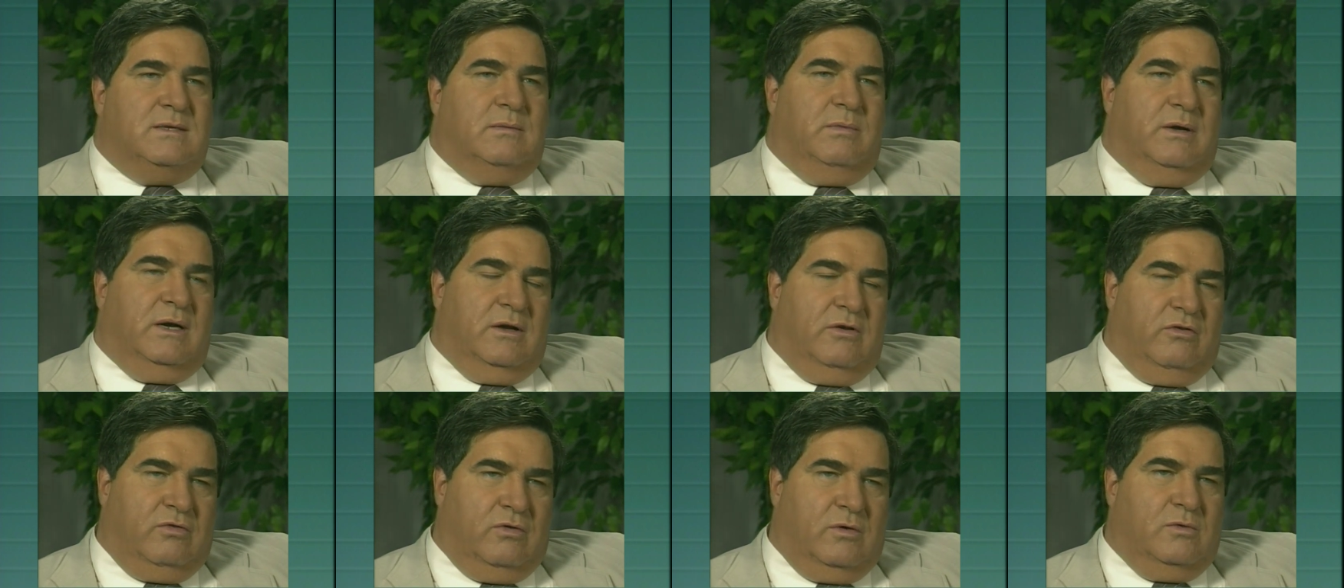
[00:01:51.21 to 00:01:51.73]
The
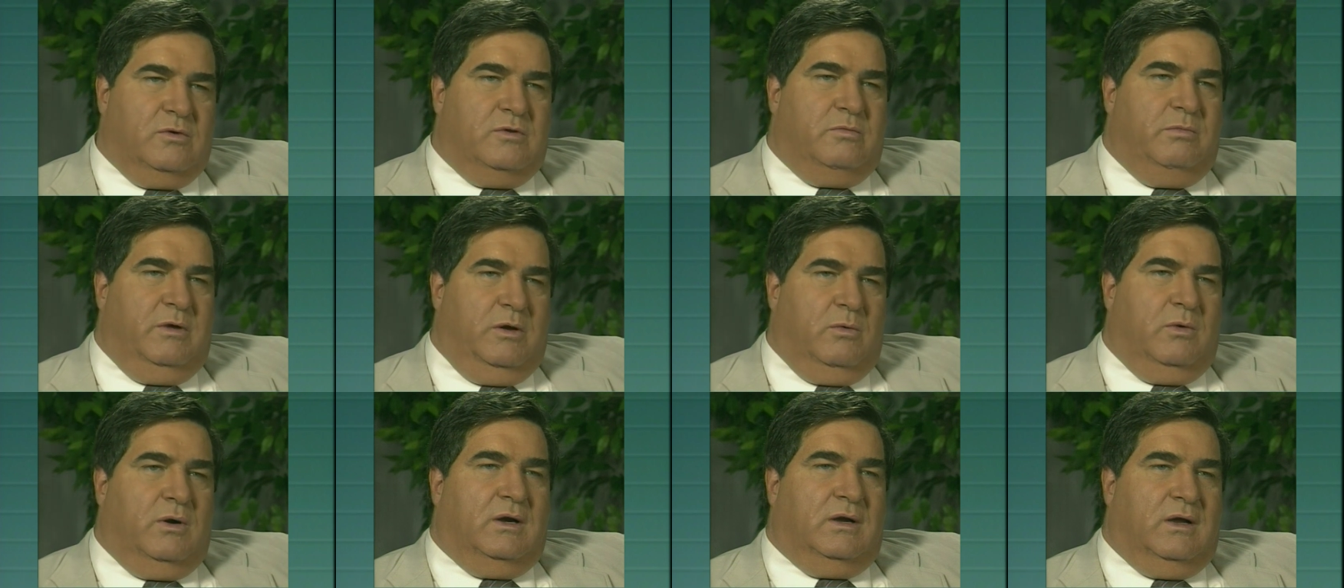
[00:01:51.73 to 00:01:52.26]
biggest thrill was
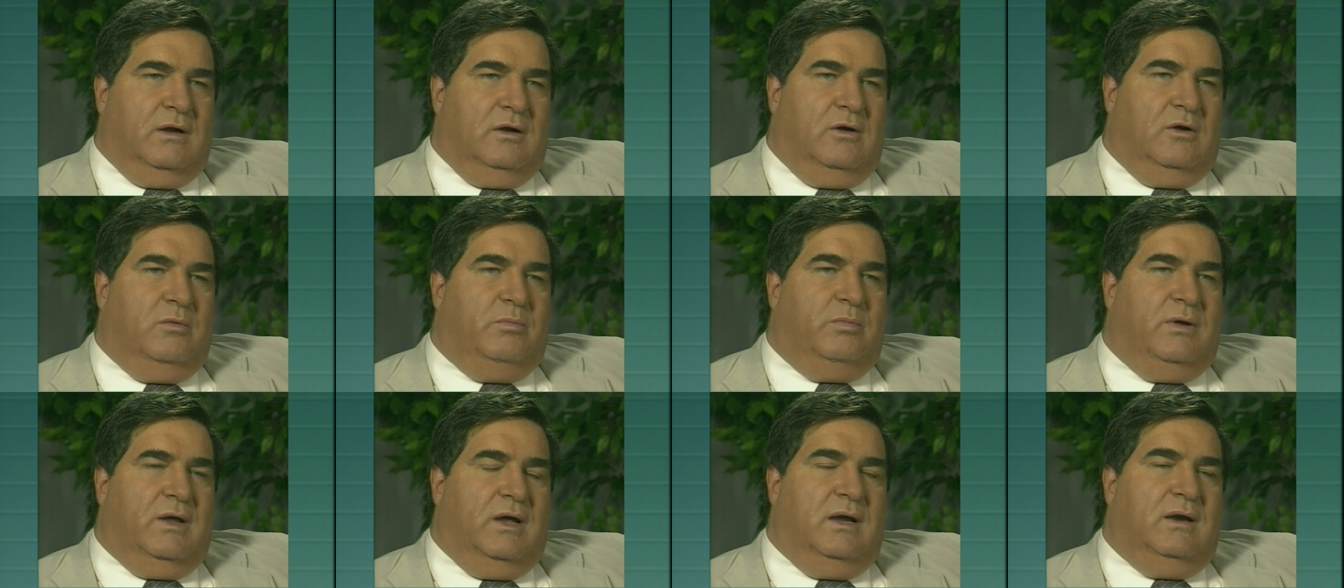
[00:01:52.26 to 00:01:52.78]
me working
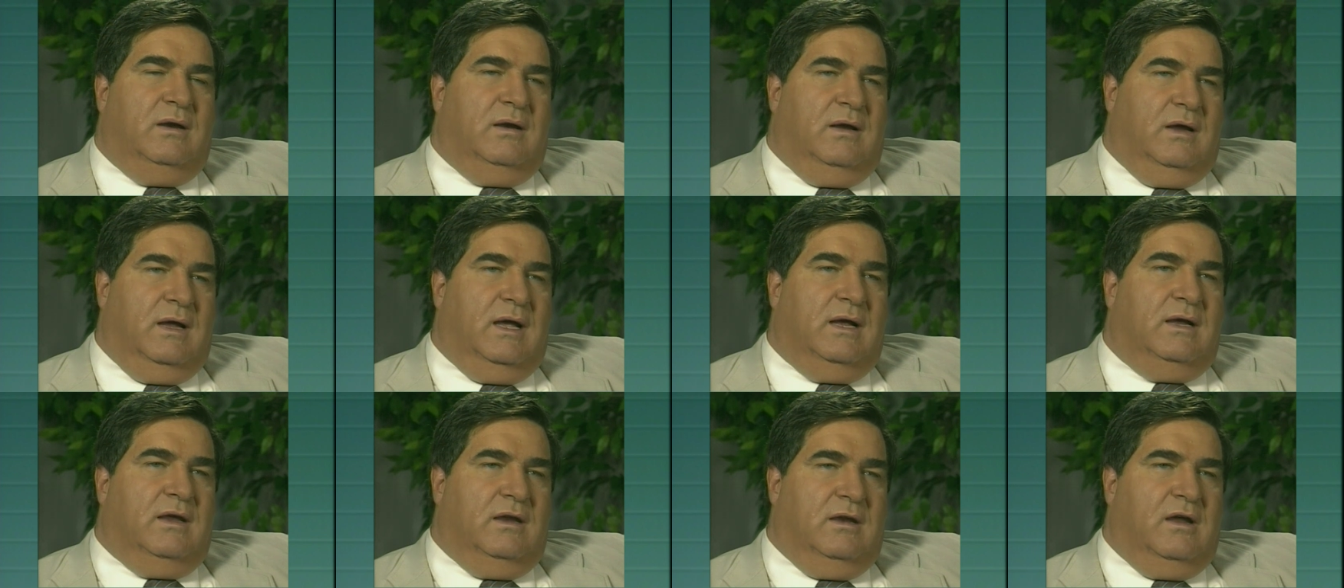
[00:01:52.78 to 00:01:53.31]
home plate in the
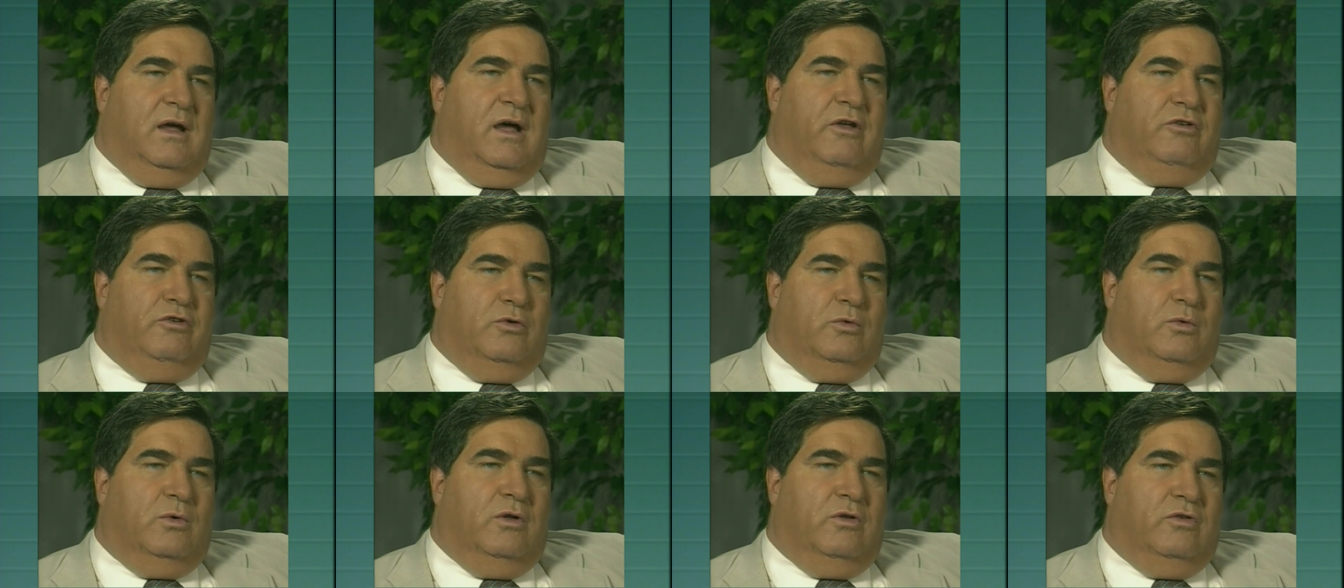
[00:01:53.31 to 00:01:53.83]

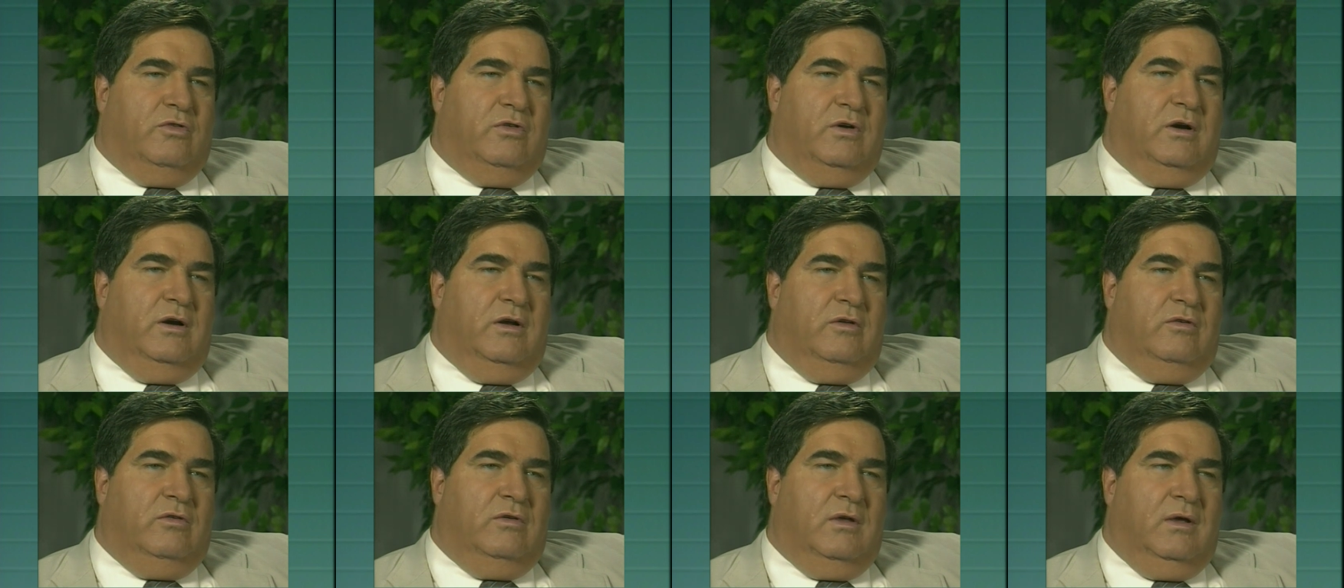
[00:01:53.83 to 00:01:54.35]
Yankee-Dodger World
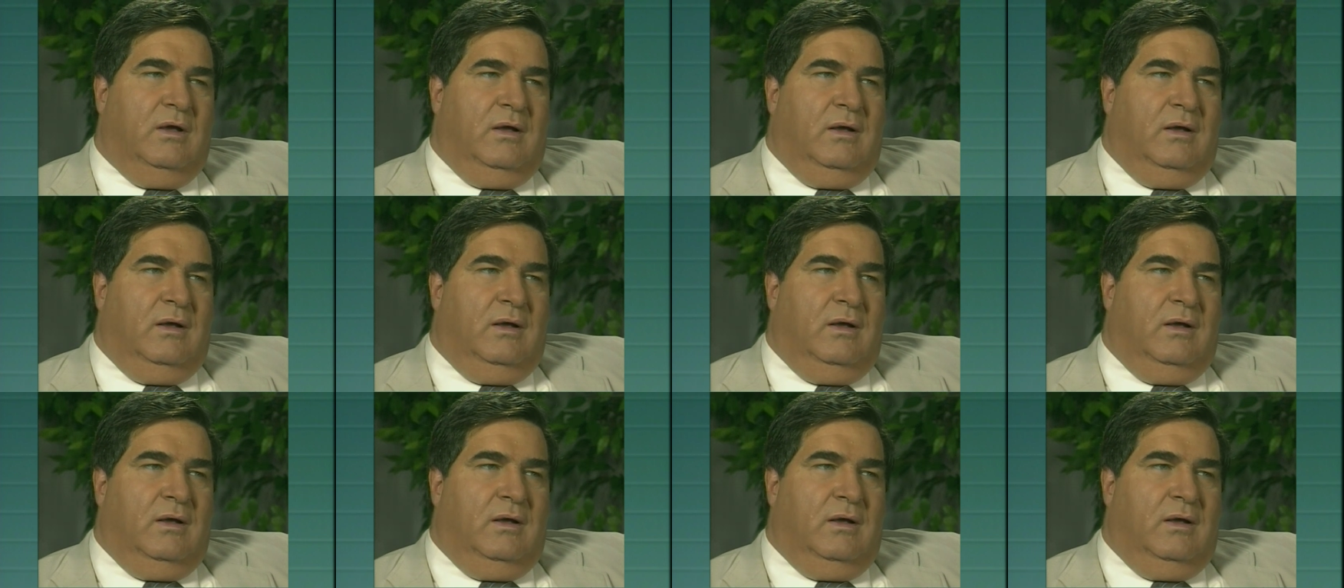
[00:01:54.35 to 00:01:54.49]
Series.